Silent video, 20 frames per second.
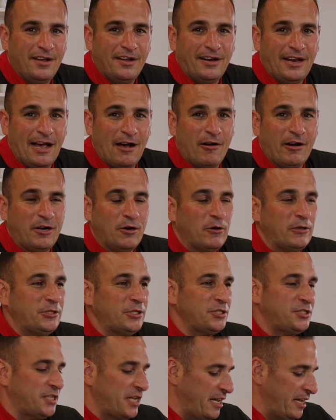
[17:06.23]
Now I know what
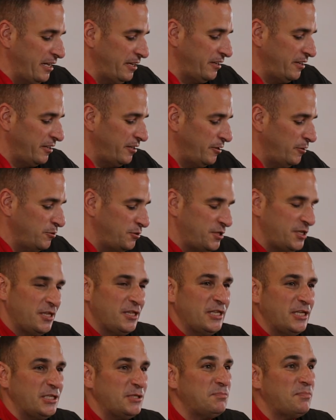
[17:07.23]
you're saying. You see
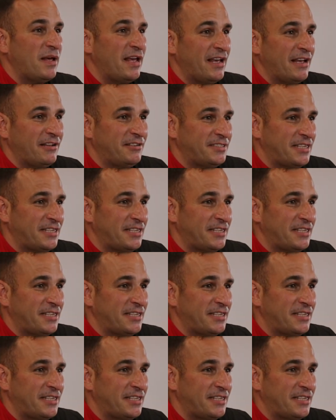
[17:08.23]
these bag